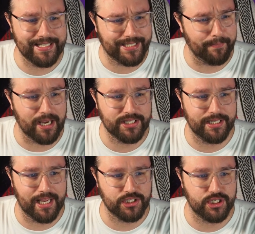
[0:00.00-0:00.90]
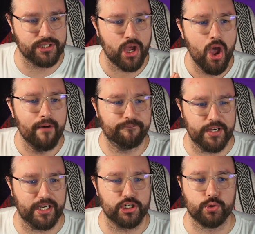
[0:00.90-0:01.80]
Tamashii Nations
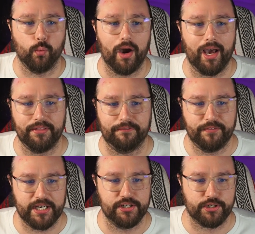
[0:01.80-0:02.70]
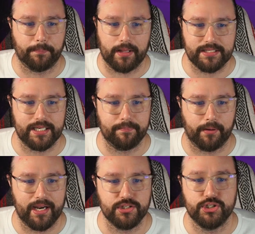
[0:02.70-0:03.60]
figures, what other figures or plastic
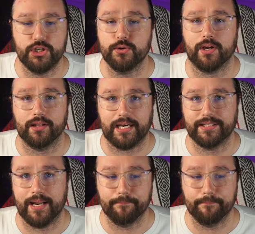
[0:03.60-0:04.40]
brands do you collect and